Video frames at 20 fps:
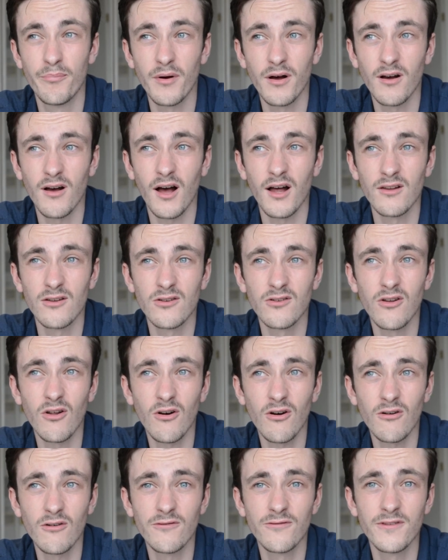but a
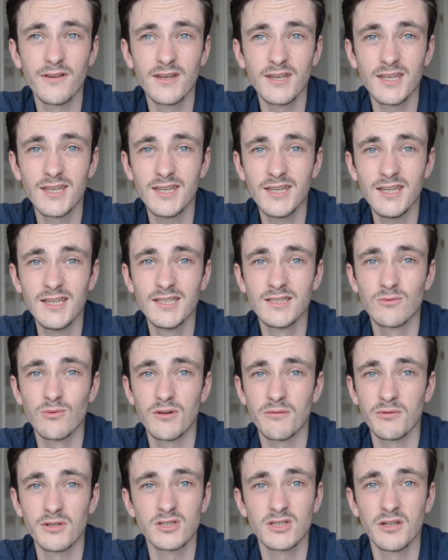lot of the ease
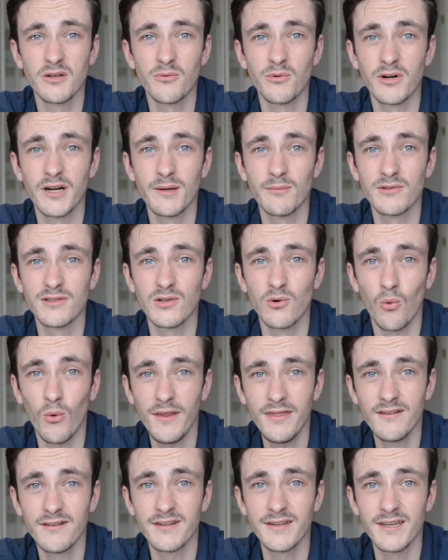with which they were able to
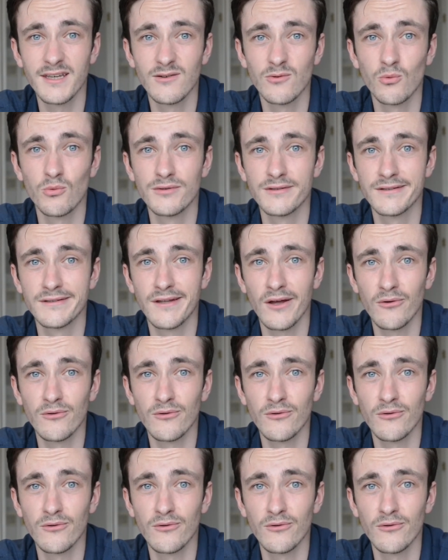win the league was